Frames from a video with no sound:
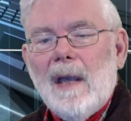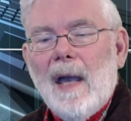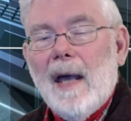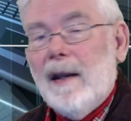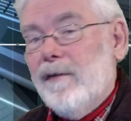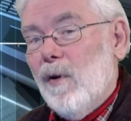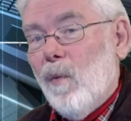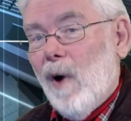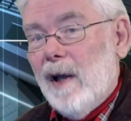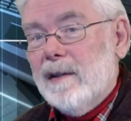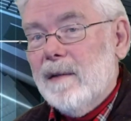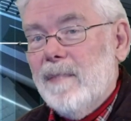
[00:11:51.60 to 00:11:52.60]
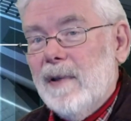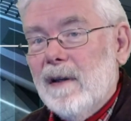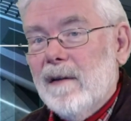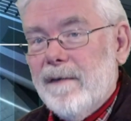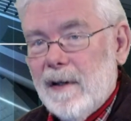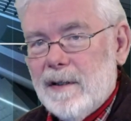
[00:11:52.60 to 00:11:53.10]
And if you want to be
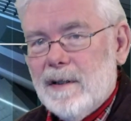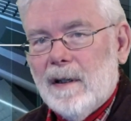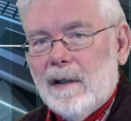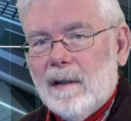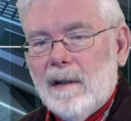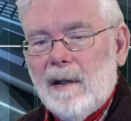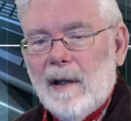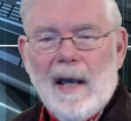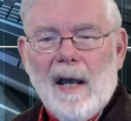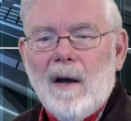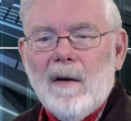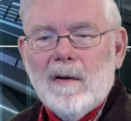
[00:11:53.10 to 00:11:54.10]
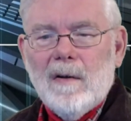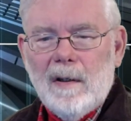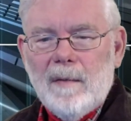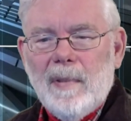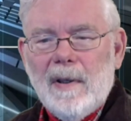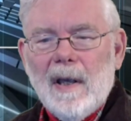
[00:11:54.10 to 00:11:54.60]
efficient, now
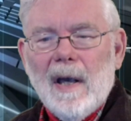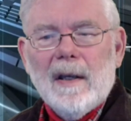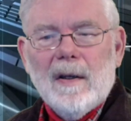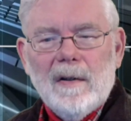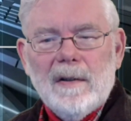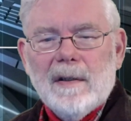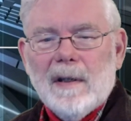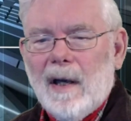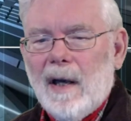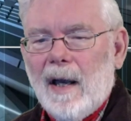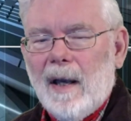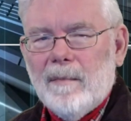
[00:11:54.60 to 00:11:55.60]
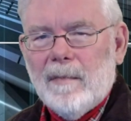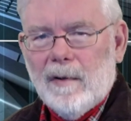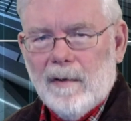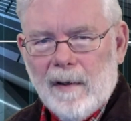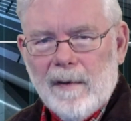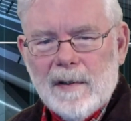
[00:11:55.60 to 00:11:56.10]
could be a good time
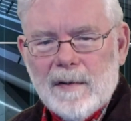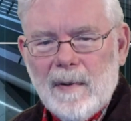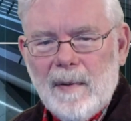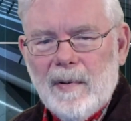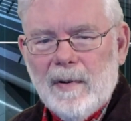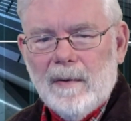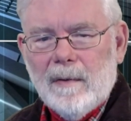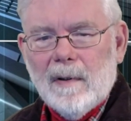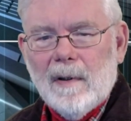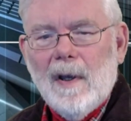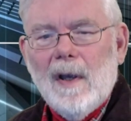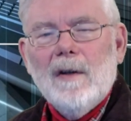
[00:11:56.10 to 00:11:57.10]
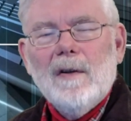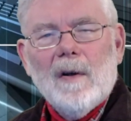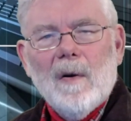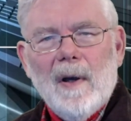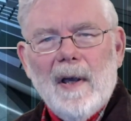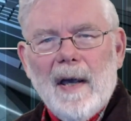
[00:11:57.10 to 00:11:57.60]
during this reboot to
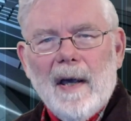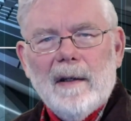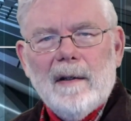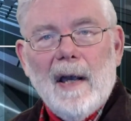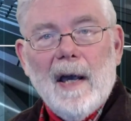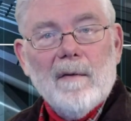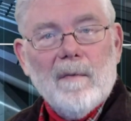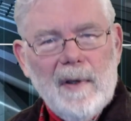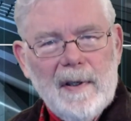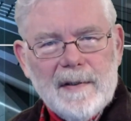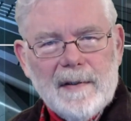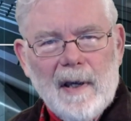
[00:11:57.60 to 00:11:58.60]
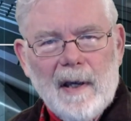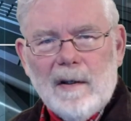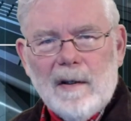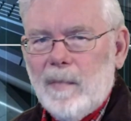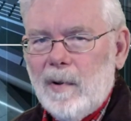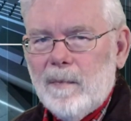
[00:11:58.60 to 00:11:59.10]
go ahead and reset
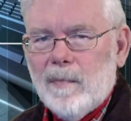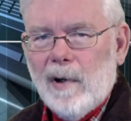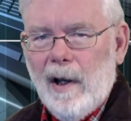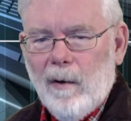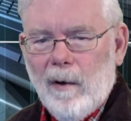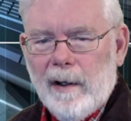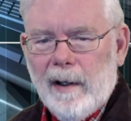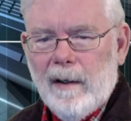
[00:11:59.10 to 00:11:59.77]
your boot priority